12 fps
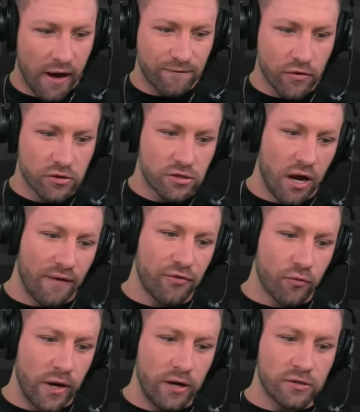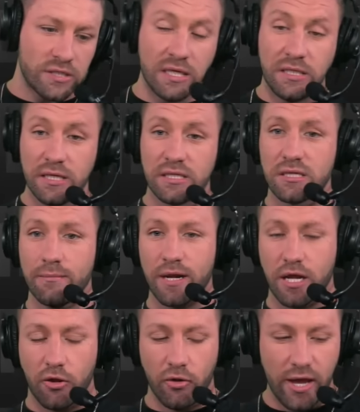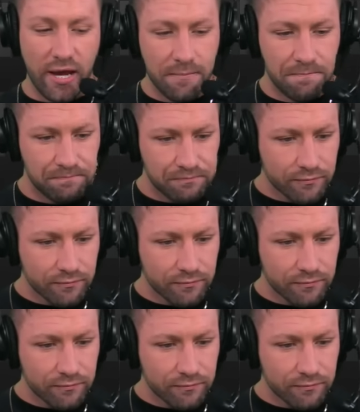First off, the Raiders, they did submit a claim